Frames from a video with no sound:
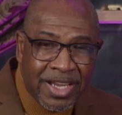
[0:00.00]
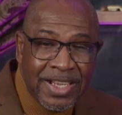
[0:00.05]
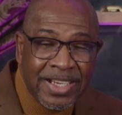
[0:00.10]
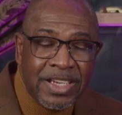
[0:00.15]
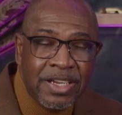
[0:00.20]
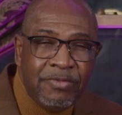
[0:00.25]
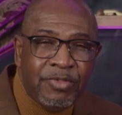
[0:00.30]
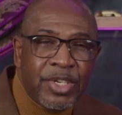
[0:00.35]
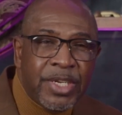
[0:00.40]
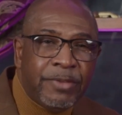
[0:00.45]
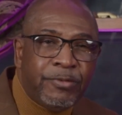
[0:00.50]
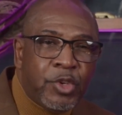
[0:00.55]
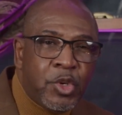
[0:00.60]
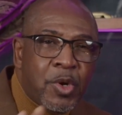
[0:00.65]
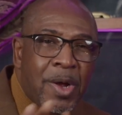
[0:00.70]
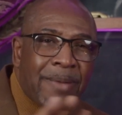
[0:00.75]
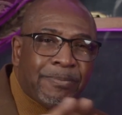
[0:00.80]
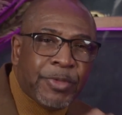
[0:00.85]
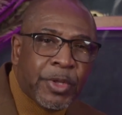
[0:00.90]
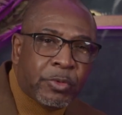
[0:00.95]
and even if
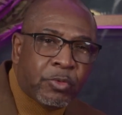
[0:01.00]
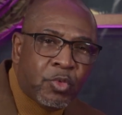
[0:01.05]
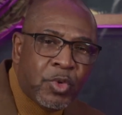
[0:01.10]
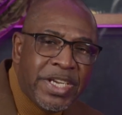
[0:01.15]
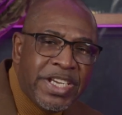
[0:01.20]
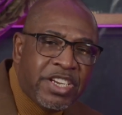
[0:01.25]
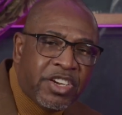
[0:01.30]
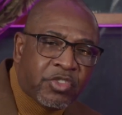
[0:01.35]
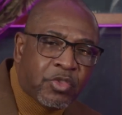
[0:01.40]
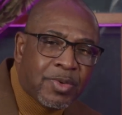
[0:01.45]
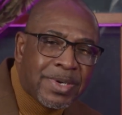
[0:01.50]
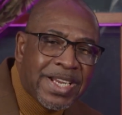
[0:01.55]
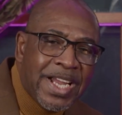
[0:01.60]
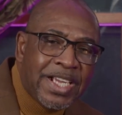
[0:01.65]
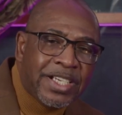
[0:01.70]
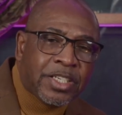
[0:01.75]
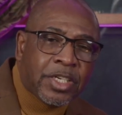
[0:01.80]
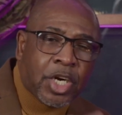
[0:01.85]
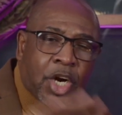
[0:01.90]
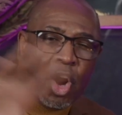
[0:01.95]
you have to
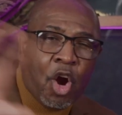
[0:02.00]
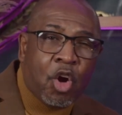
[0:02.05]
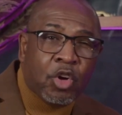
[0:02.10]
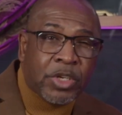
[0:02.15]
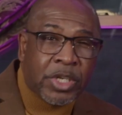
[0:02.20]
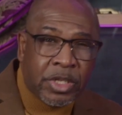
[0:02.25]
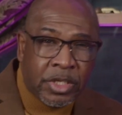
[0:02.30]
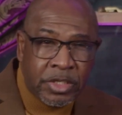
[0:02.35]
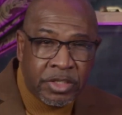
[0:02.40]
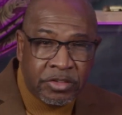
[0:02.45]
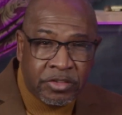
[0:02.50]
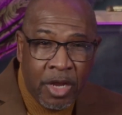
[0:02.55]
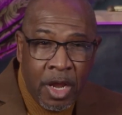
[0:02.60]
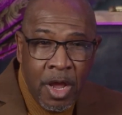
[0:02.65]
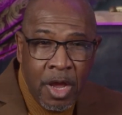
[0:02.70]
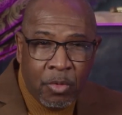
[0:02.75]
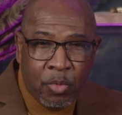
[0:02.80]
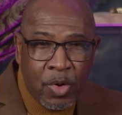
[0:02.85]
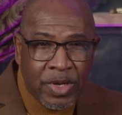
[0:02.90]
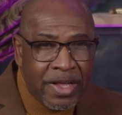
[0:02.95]
recreate cartilage,
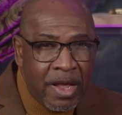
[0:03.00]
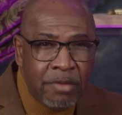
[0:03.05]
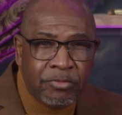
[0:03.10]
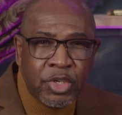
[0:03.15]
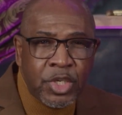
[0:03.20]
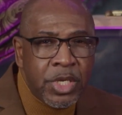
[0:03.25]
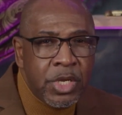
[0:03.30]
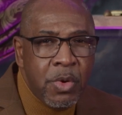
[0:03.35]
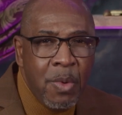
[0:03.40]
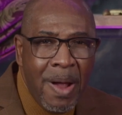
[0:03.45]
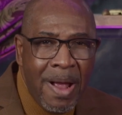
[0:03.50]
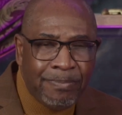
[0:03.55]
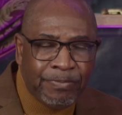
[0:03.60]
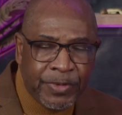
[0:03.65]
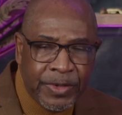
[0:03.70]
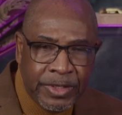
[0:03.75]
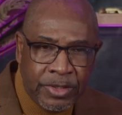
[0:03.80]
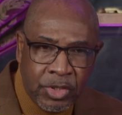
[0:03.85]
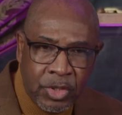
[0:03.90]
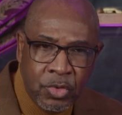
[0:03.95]
whatever you
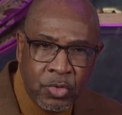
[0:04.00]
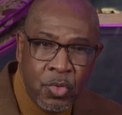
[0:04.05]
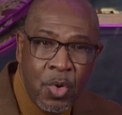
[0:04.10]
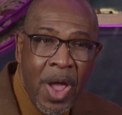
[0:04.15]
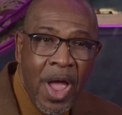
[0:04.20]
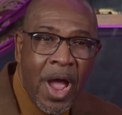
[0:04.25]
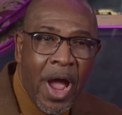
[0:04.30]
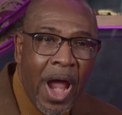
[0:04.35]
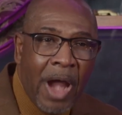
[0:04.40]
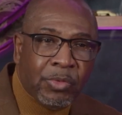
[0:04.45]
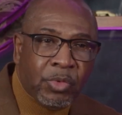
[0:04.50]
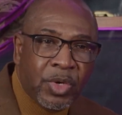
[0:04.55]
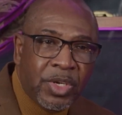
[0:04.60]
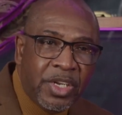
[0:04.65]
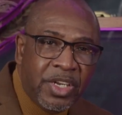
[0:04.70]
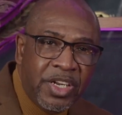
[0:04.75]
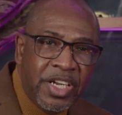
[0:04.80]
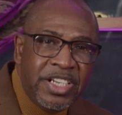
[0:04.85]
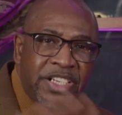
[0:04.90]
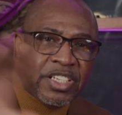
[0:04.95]
have to do, I
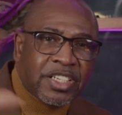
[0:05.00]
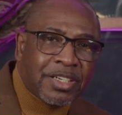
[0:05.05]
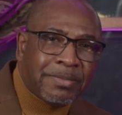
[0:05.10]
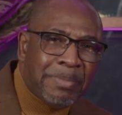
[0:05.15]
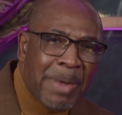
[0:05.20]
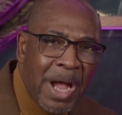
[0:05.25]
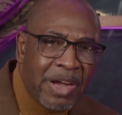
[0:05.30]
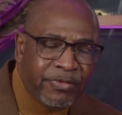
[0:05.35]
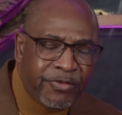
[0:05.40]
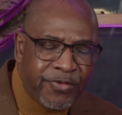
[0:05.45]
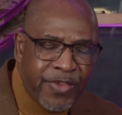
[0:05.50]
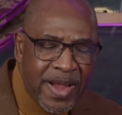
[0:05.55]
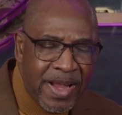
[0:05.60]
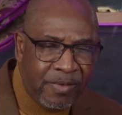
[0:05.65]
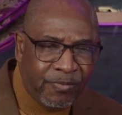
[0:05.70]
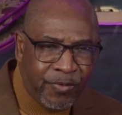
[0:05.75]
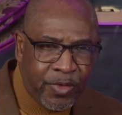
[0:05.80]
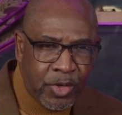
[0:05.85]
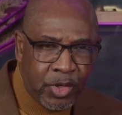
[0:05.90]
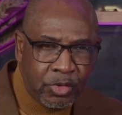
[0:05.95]
release my
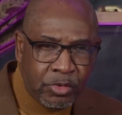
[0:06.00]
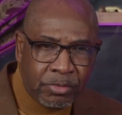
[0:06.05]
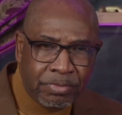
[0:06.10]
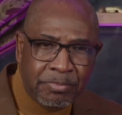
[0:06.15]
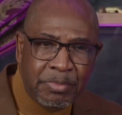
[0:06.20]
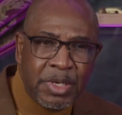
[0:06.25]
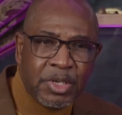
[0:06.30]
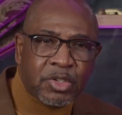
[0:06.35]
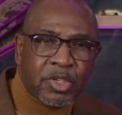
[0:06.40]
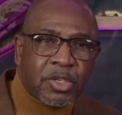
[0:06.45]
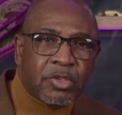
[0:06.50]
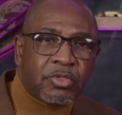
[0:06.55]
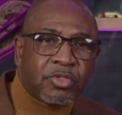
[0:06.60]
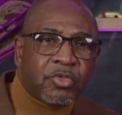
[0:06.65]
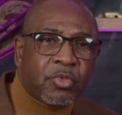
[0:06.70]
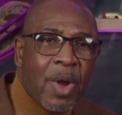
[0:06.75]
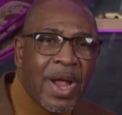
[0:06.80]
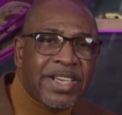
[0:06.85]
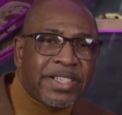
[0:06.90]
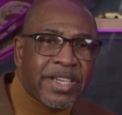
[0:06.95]
faith for those
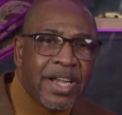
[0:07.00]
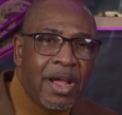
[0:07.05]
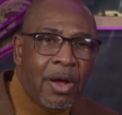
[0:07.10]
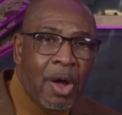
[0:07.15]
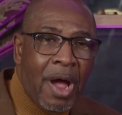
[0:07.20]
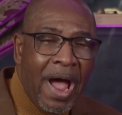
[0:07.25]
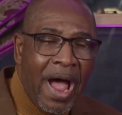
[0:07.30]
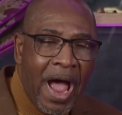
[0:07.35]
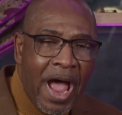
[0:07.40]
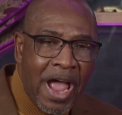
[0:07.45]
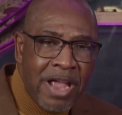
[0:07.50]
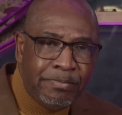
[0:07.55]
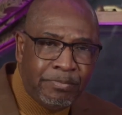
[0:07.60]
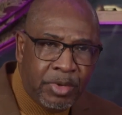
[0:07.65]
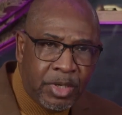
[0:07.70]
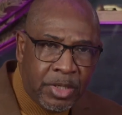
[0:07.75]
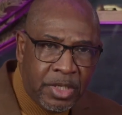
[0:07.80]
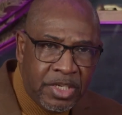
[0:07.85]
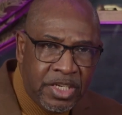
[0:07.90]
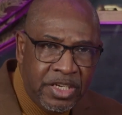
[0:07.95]
miracles right now. I
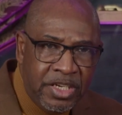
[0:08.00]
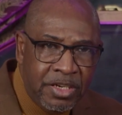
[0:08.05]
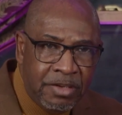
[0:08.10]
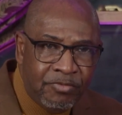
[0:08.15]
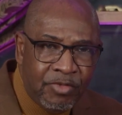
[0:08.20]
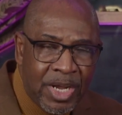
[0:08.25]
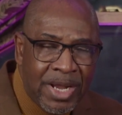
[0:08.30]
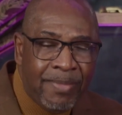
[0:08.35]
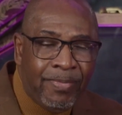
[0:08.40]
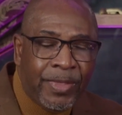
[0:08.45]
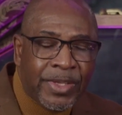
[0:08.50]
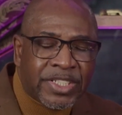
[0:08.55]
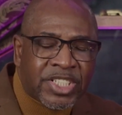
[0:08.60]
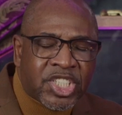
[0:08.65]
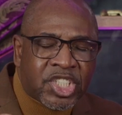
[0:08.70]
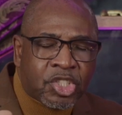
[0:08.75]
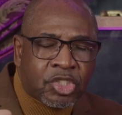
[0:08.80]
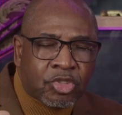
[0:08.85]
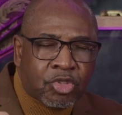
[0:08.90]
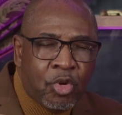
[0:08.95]
believe in the
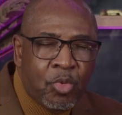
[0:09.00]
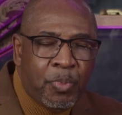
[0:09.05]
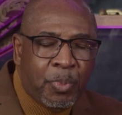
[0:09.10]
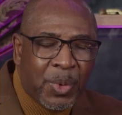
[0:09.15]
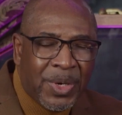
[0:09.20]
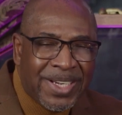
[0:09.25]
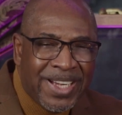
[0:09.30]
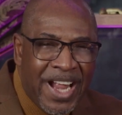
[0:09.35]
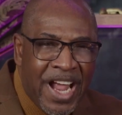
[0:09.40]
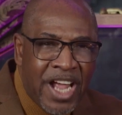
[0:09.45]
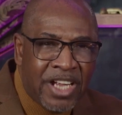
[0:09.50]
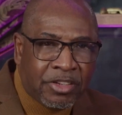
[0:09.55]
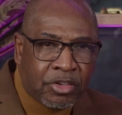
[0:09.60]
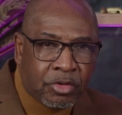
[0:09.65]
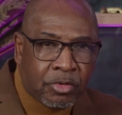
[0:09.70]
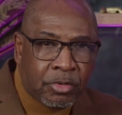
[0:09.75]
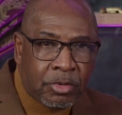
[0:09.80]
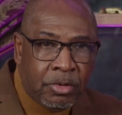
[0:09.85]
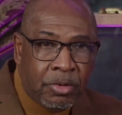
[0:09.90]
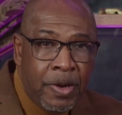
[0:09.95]

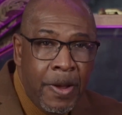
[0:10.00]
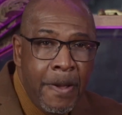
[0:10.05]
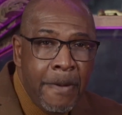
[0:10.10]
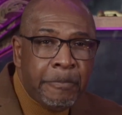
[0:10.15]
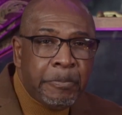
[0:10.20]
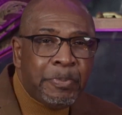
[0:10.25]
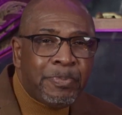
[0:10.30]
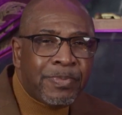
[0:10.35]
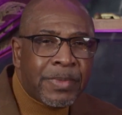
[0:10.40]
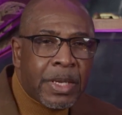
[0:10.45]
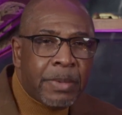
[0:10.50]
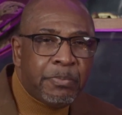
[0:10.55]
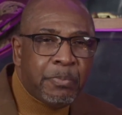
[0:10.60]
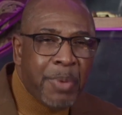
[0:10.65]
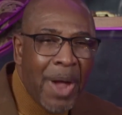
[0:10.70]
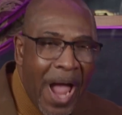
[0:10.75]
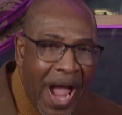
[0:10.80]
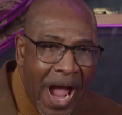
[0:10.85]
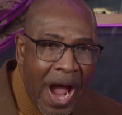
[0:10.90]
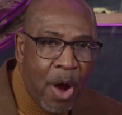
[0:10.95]
supernatural yes,
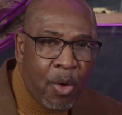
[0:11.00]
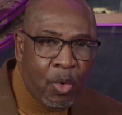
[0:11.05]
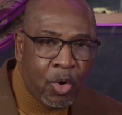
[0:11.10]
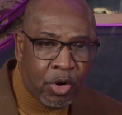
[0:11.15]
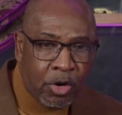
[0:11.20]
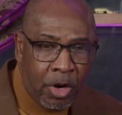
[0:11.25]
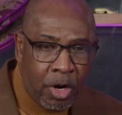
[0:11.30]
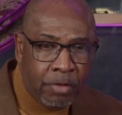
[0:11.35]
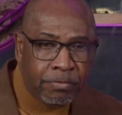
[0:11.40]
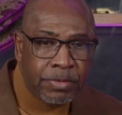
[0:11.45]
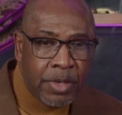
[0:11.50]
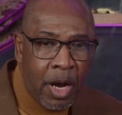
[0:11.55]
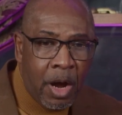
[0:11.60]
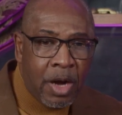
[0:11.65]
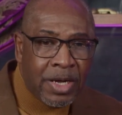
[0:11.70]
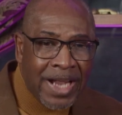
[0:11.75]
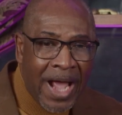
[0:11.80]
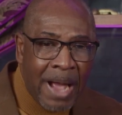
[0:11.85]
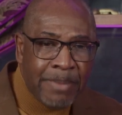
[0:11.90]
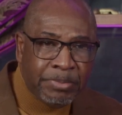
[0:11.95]
power Lord. of
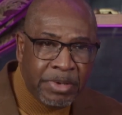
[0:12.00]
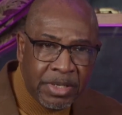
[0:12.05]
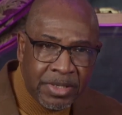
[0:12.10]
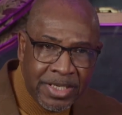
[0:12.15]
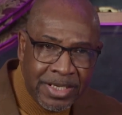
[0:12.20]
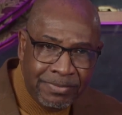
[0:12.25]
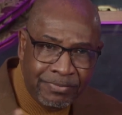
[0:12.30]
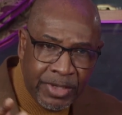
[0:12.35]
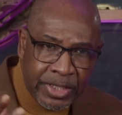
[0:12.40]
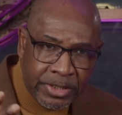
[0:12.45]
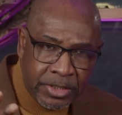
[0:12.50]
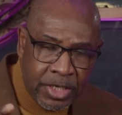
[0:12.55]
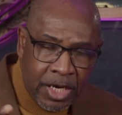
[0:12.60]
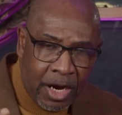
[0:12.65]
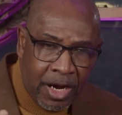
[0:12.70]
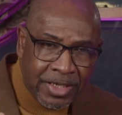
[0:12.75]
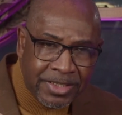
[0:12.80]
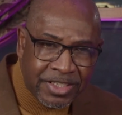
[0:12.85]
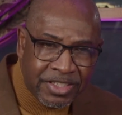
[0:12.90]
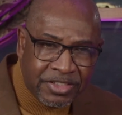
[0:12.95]
God. I believe Hallelujah. that
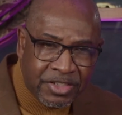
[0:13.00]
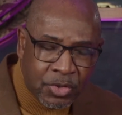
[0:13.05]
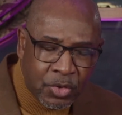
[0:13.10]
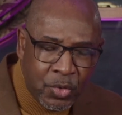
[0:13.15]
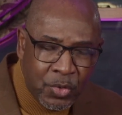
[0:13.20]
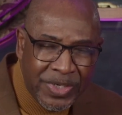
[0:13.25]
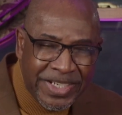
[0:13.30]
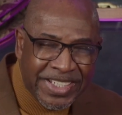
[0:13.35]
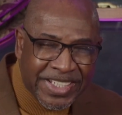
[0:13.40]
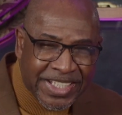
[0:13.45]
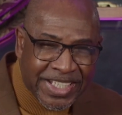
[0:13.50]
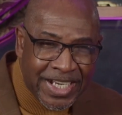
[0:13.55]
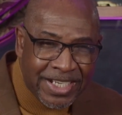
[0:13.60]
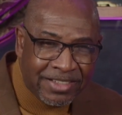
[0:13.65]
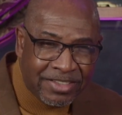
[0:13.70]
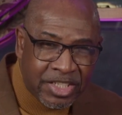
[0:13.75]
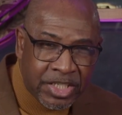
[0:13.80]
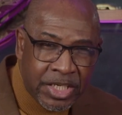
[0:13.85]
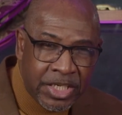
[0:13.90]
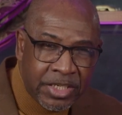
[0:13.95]
God is Glory who He
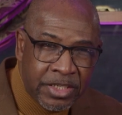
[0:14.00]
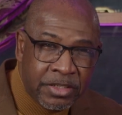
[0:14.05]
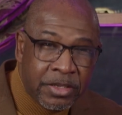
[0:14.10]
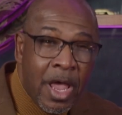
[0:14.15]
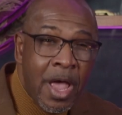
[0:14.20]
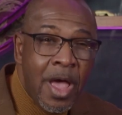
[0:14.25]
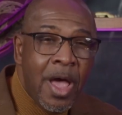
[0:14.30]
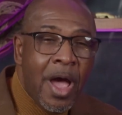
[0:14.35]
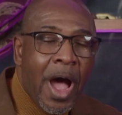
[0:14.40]
says He is.